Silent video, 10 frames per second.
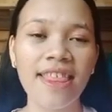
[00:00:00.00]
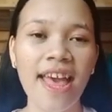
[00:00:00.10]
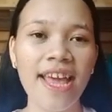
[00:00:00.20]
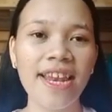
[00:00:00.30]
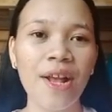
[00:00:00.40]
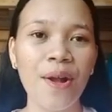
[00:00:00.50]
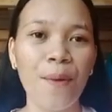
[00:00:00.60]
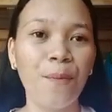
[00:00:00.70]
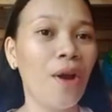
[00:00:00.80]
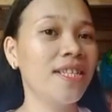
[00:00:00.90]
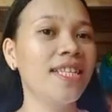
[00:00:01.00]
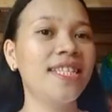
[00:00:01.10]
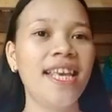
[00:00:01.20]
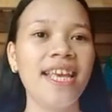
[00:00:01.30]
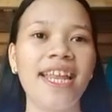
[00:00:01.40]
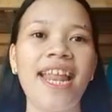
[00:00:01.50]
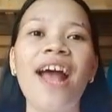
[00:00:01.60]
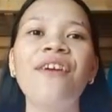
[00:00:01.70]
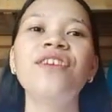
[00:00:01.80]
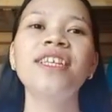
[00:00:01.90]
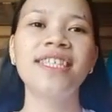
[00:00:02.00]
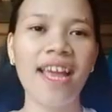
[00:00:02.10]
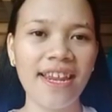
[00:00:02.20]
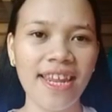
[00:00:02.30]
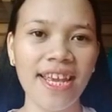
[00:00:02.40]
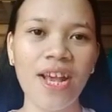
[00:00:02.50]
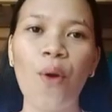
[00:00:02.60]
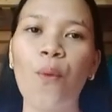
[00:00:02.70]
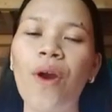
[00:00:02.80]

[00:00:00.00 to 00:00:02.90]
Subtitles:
then processing and understanding